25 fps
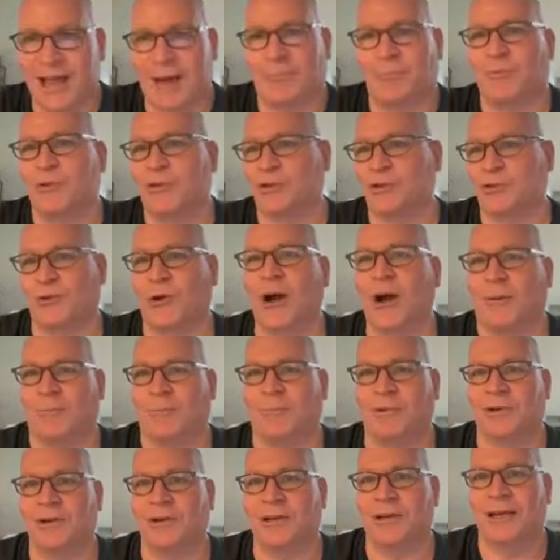happened with Trump.
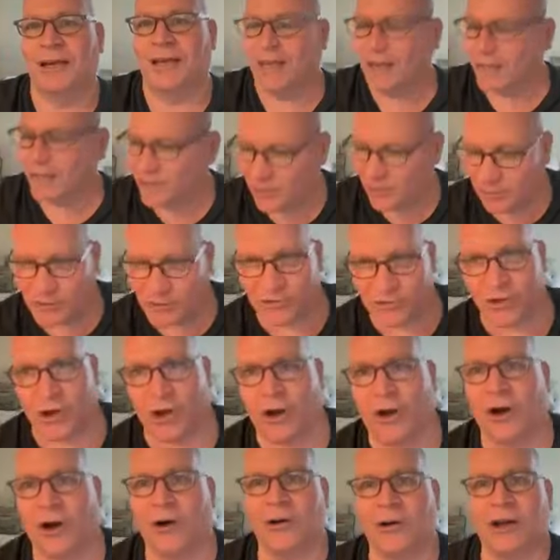He's almost
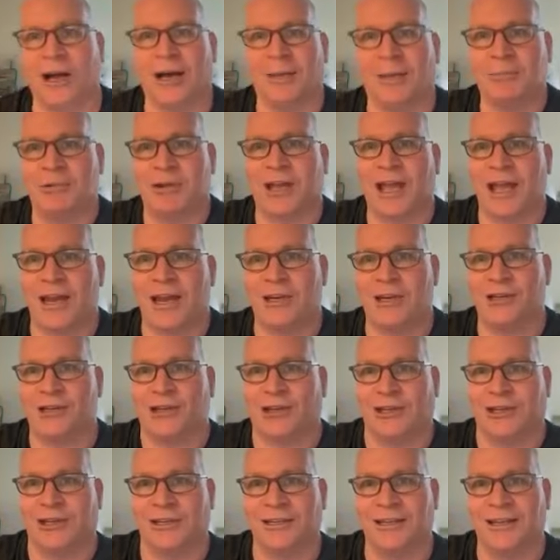all
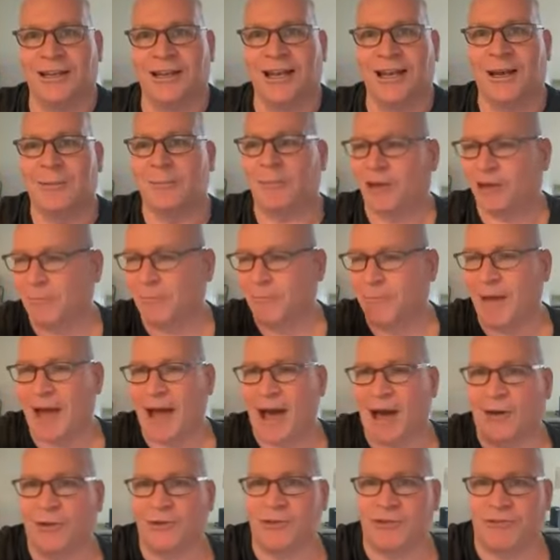complication, but he yeah.
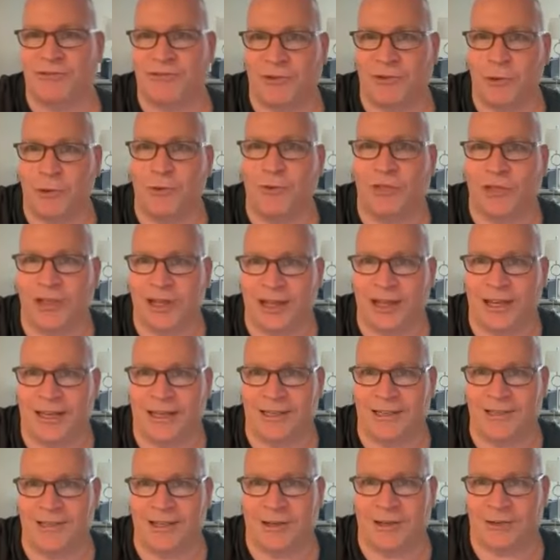mouths a few
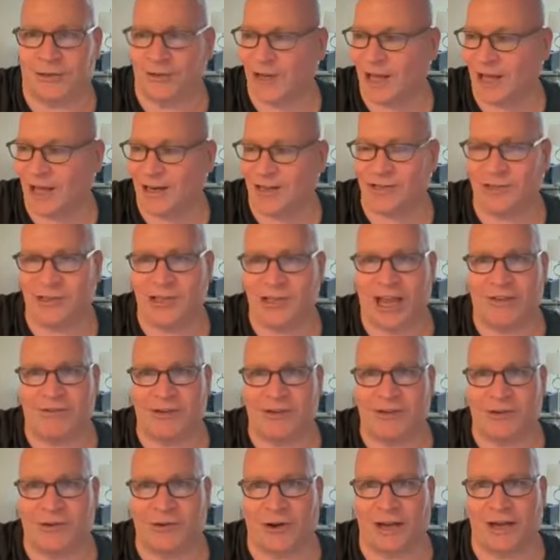things that are kind of
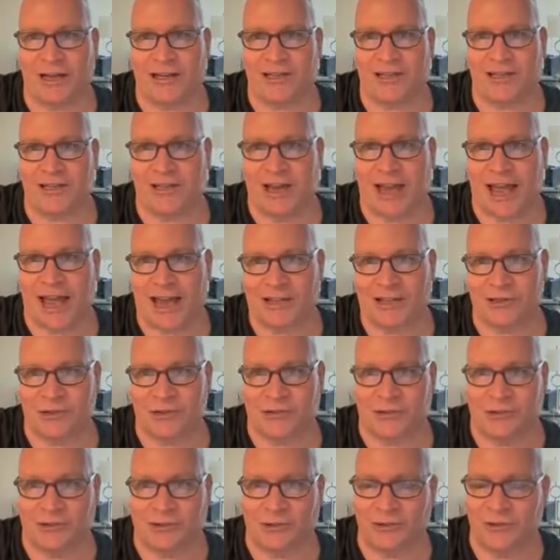saving grace,
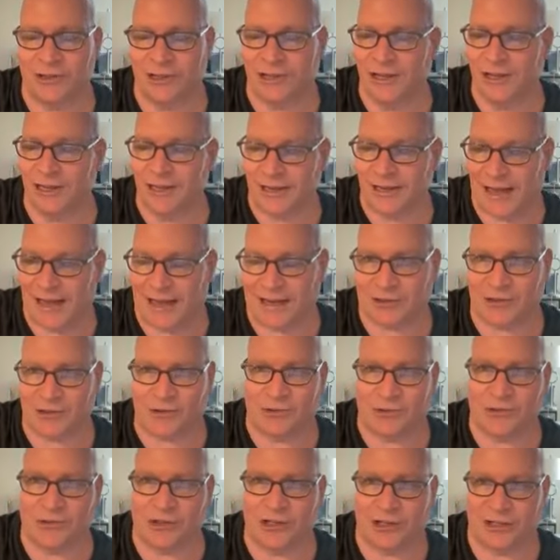national,
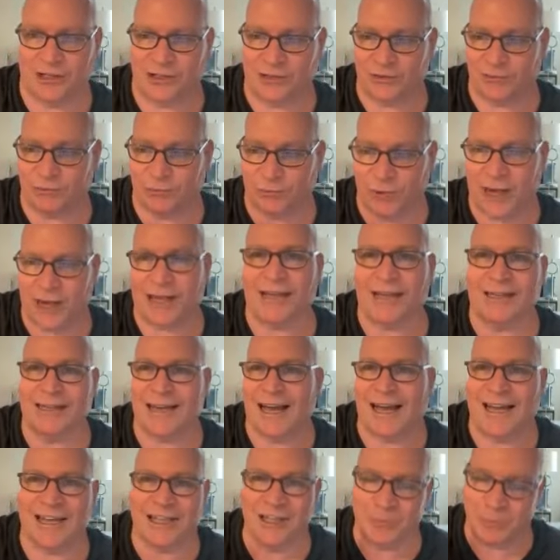nationalist,
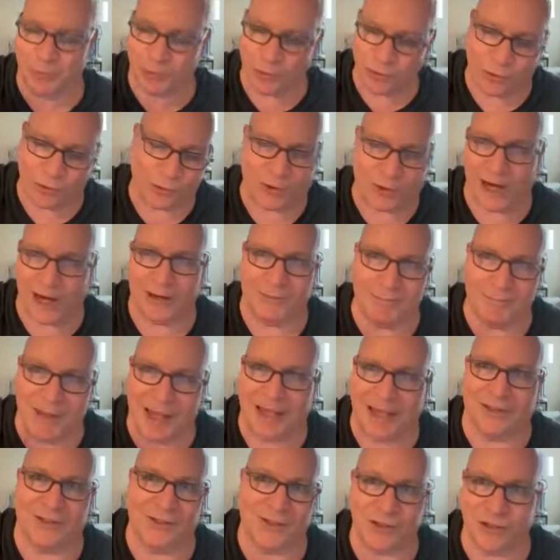recognizable great
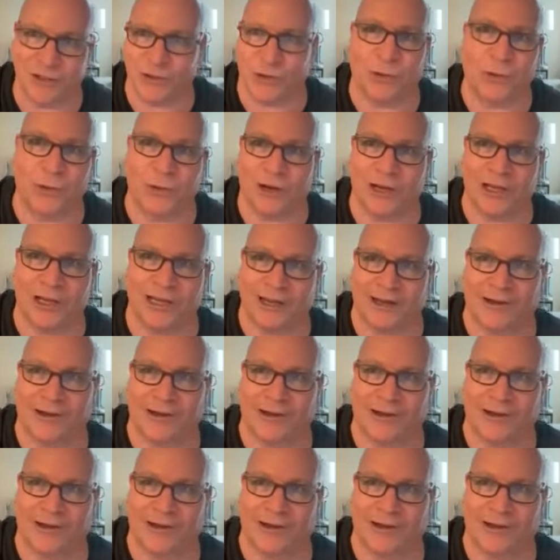man or like story he,